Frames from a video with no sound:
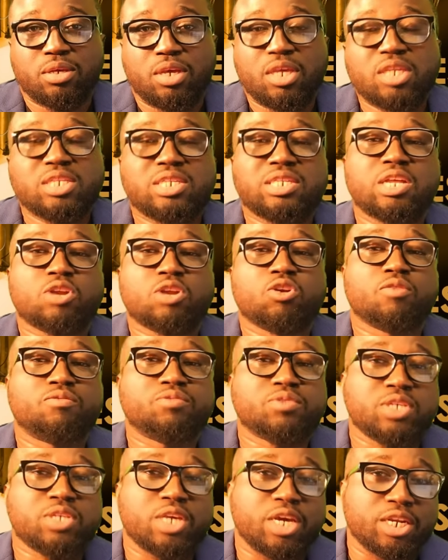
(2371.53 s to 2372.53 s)
instead
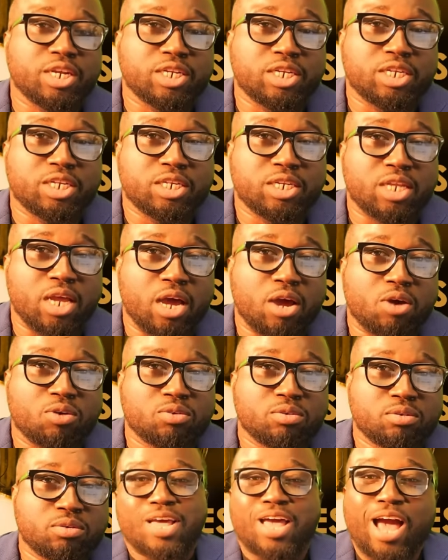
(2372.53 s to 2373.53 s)
of tearing it
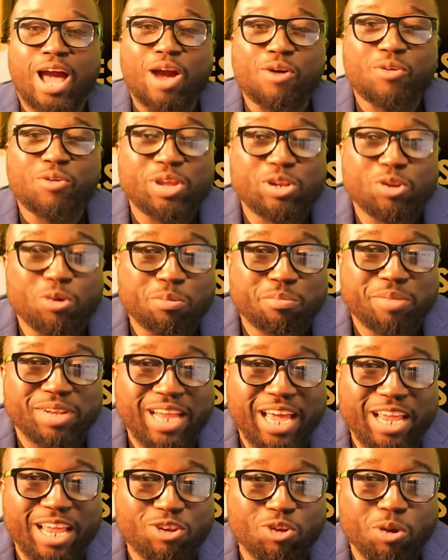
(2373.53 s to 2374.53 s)
down. Our number
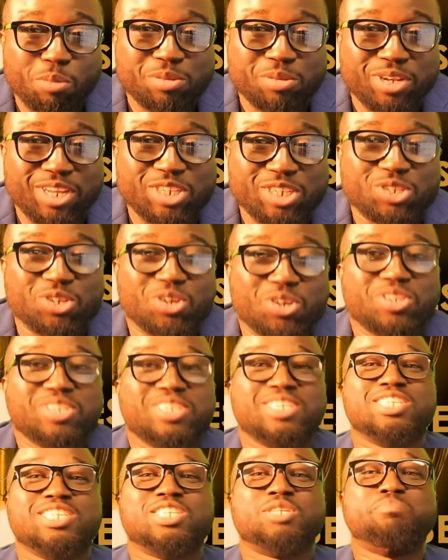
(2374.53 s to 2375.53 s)
9 nomination
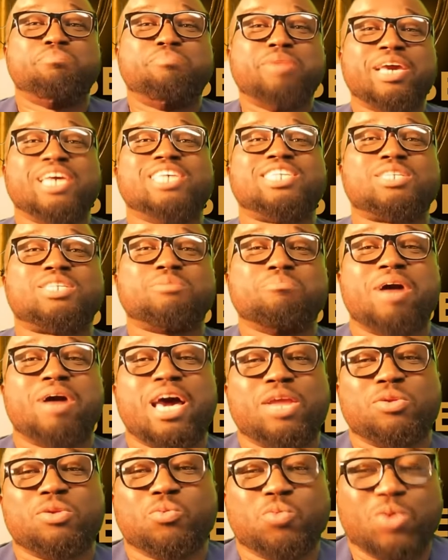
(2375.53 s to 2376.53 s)
is Best
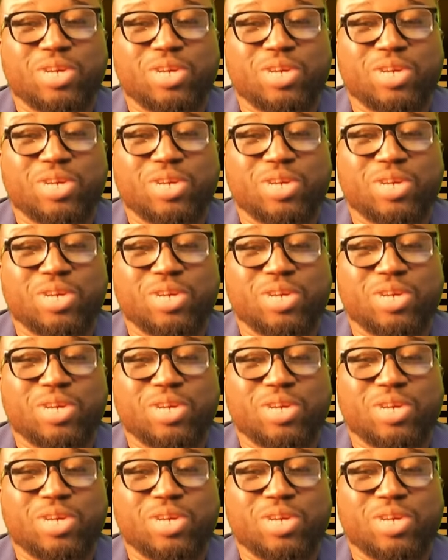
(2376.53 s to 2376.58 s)
Man